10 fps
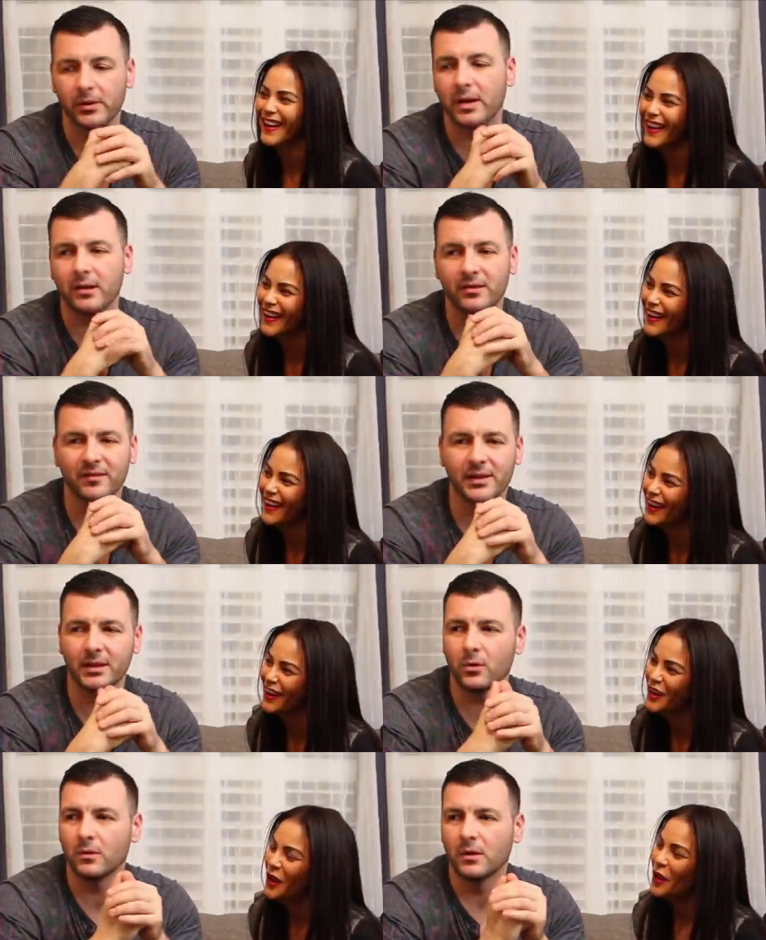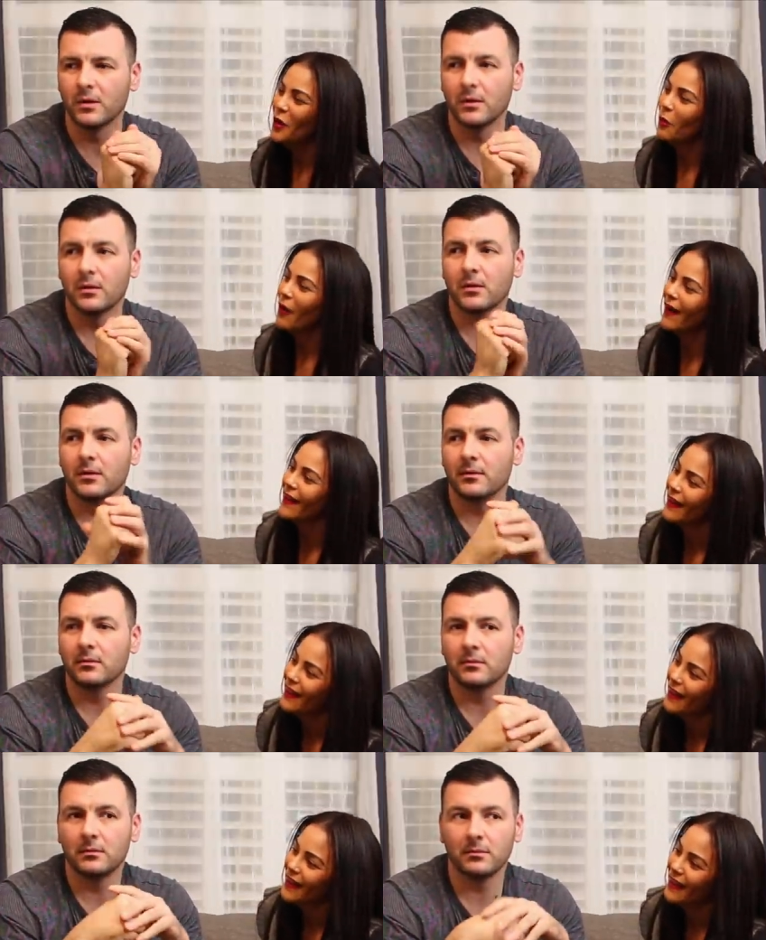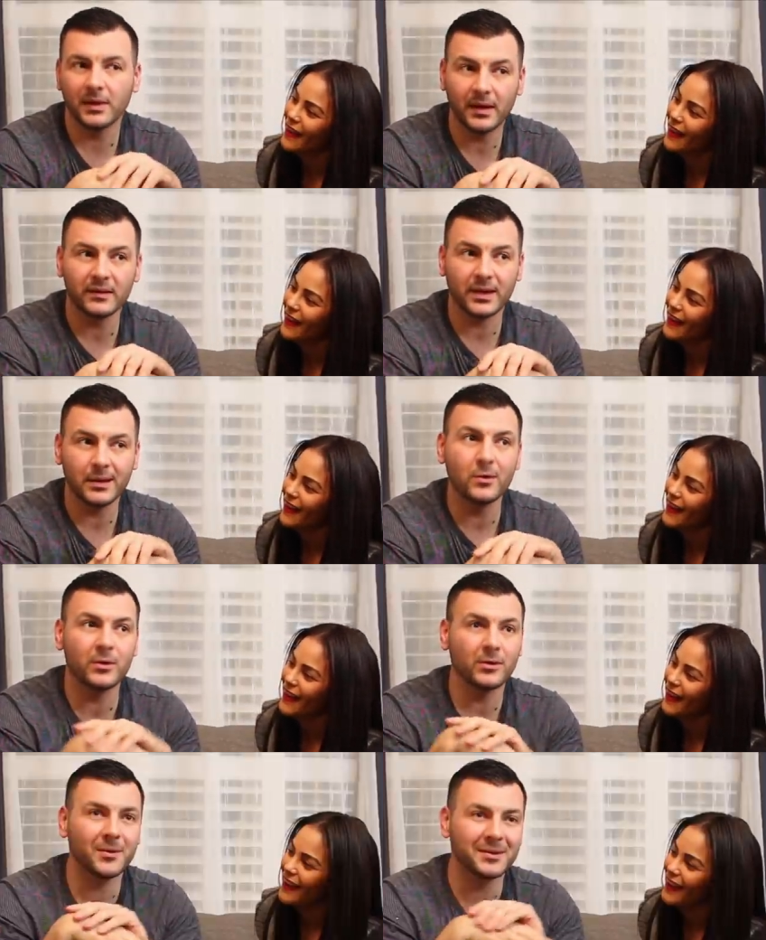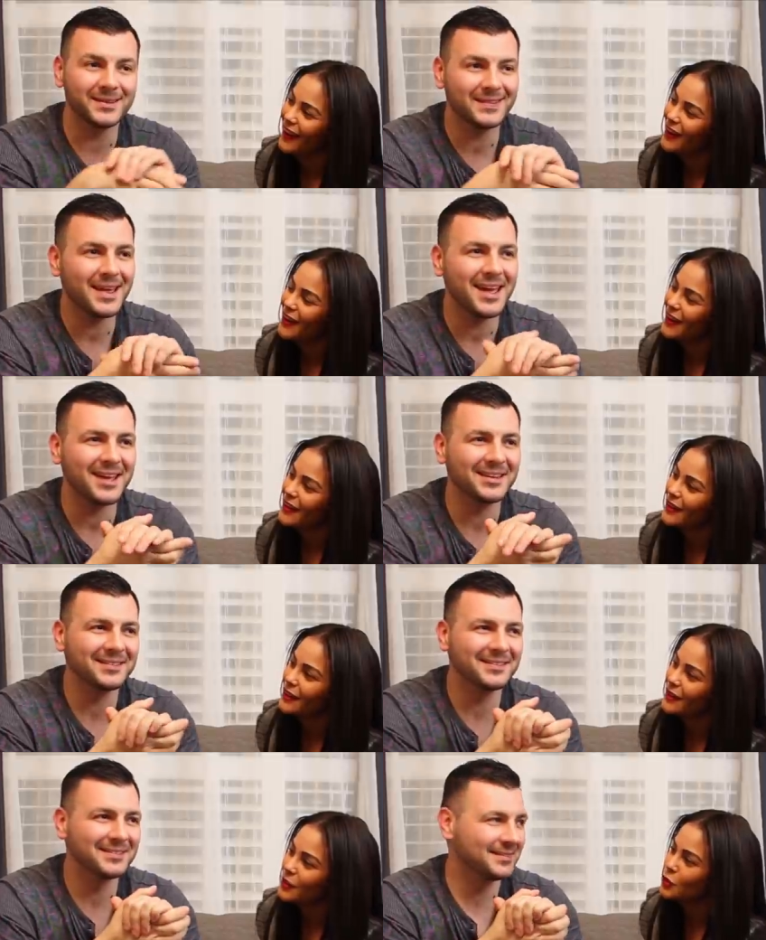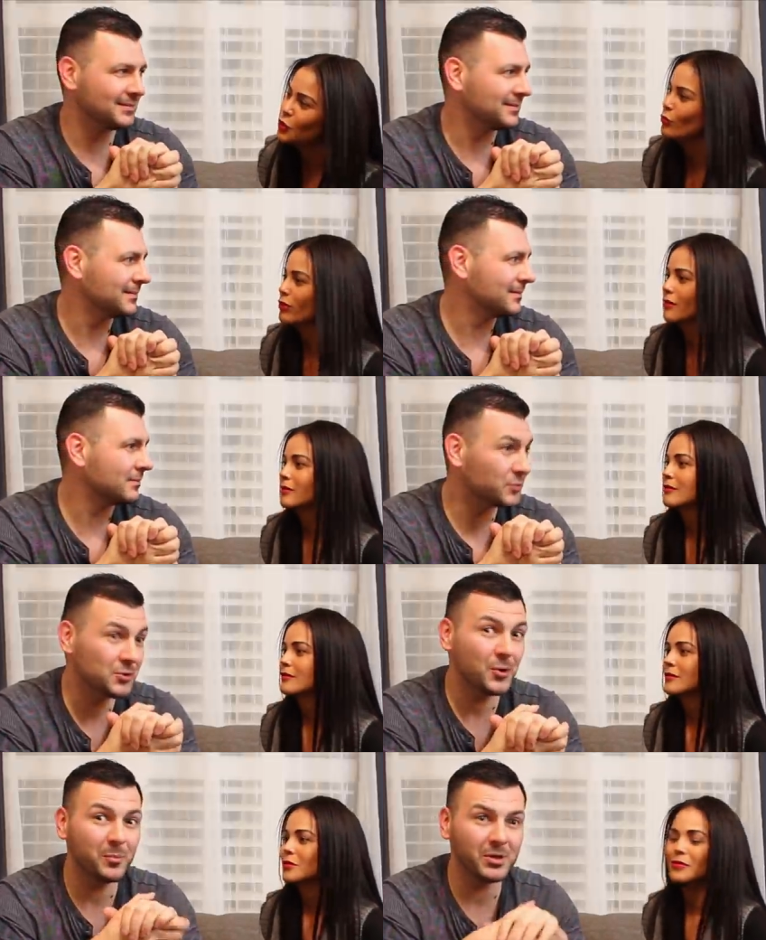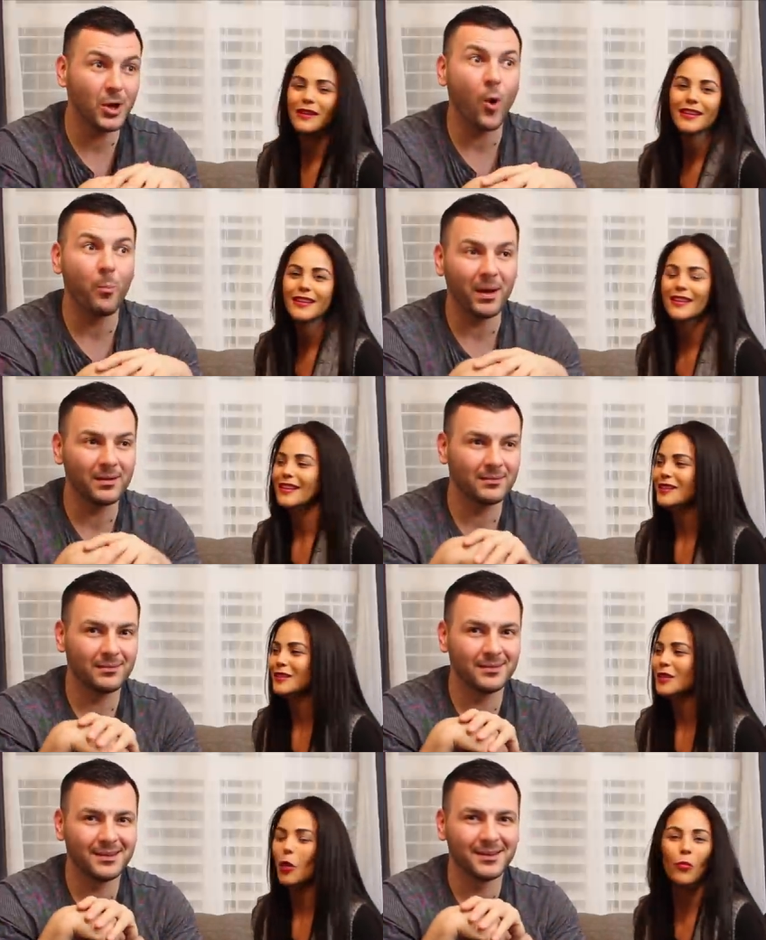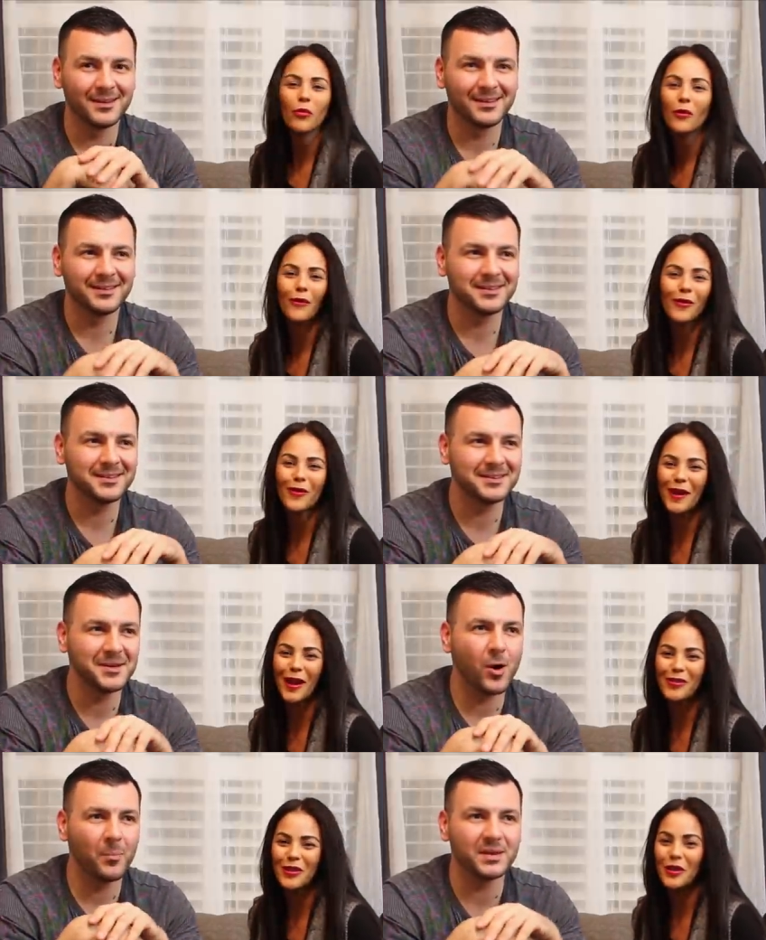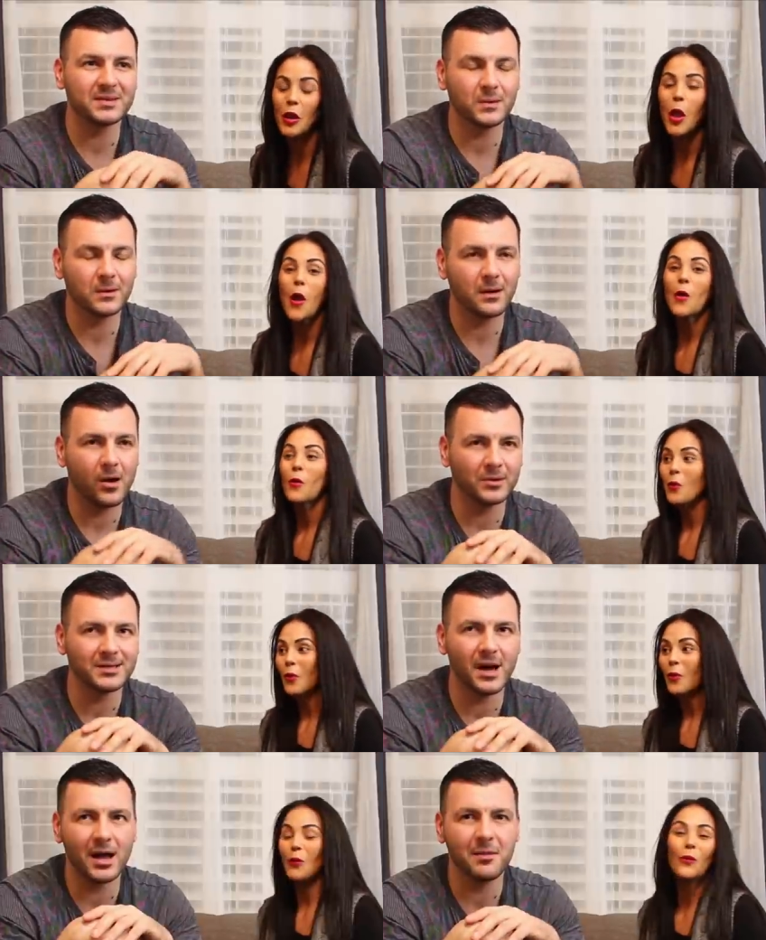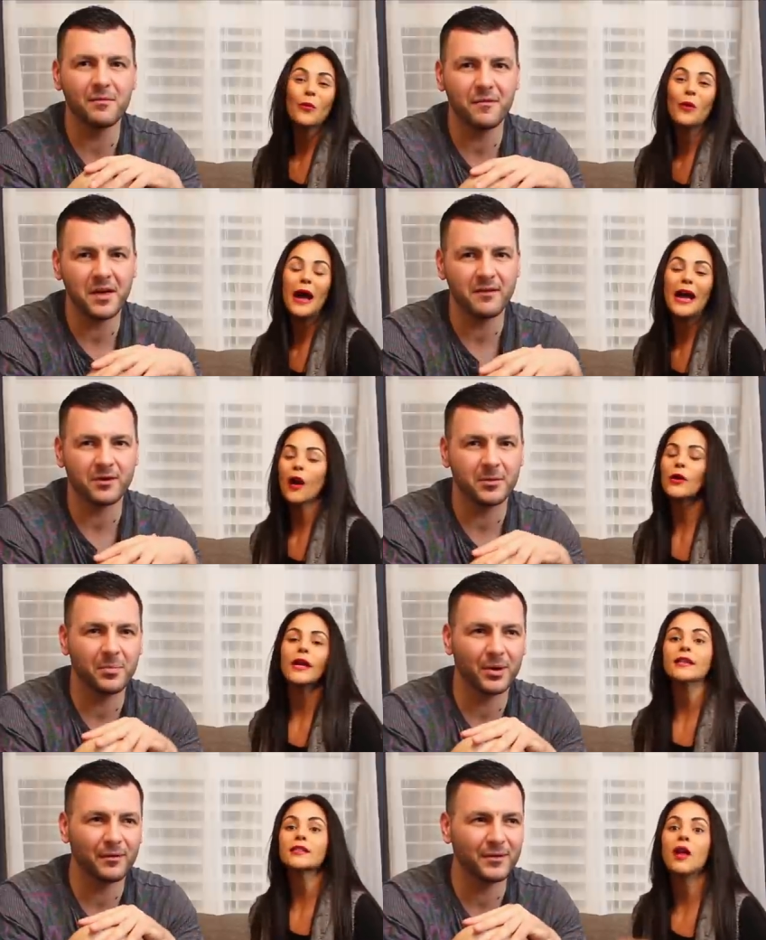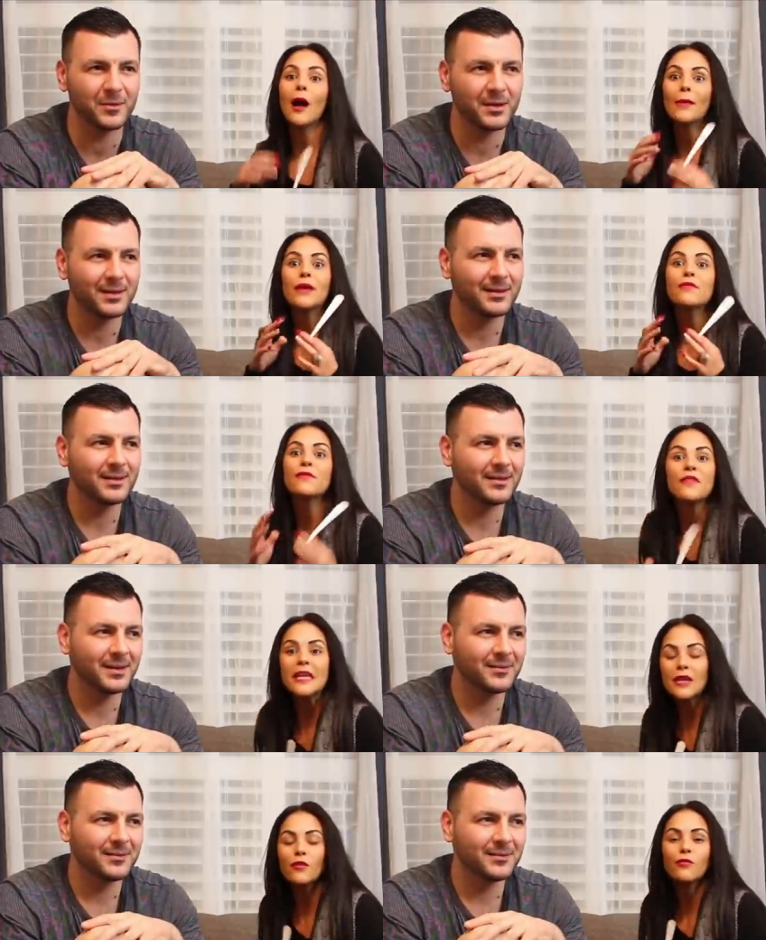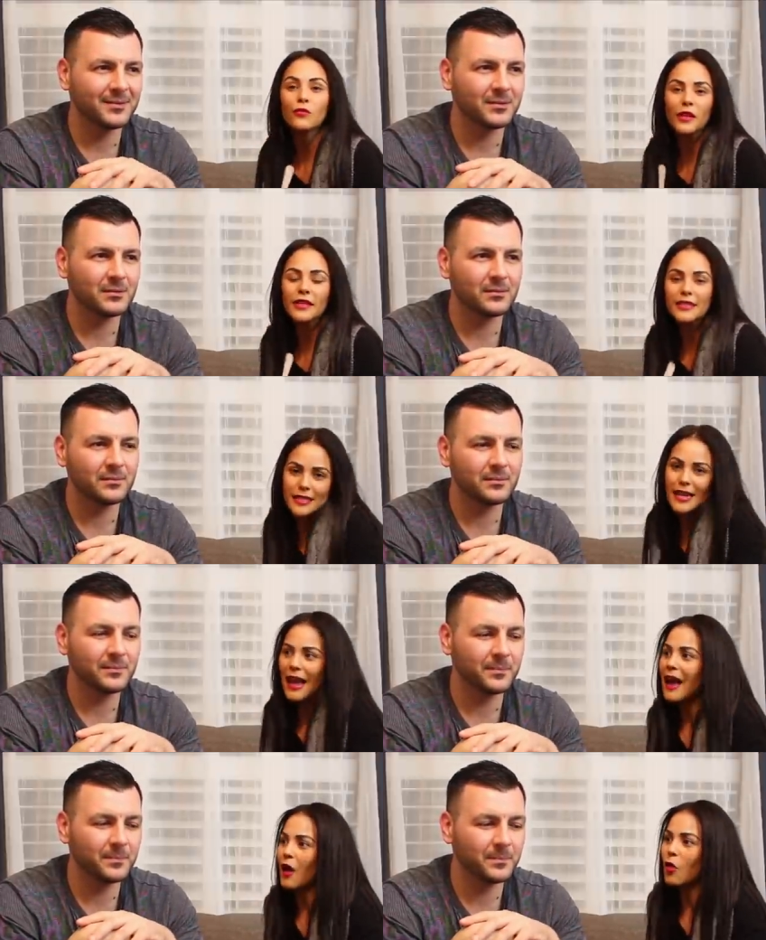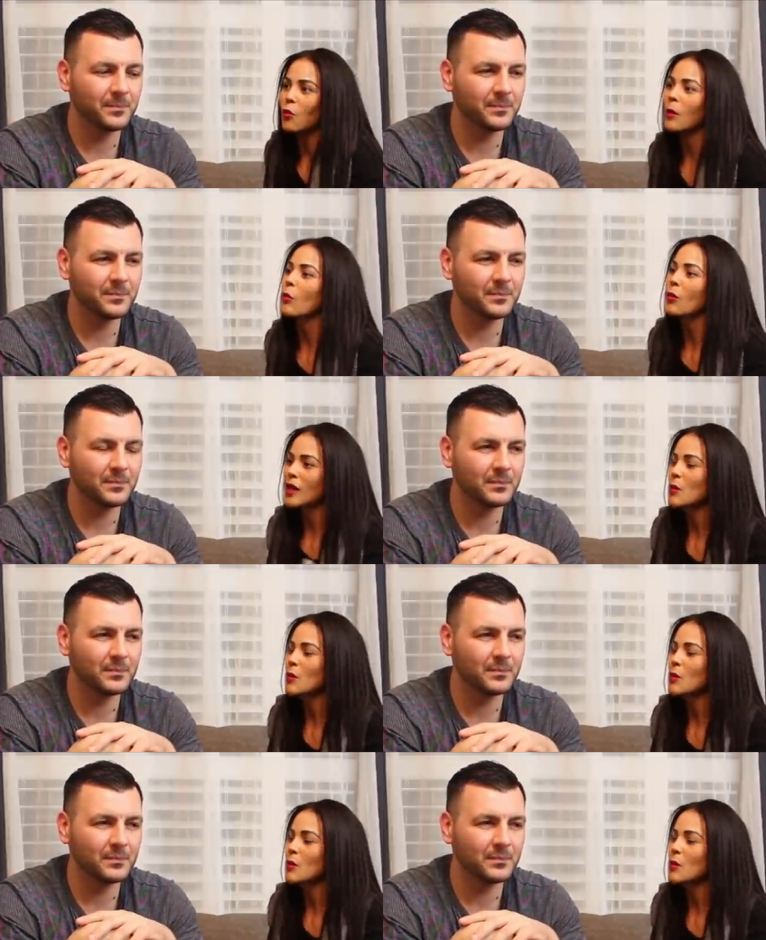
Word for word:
Speaker 1: part out of the video. Why? Because I know what you're going to say. Joop. Joop. Yope.
Speaker 2: Is Yope or whatever. Yope
Speaker 1: is her all-time favorite. Okay, it's
Speaker 2: not my favorite now, but when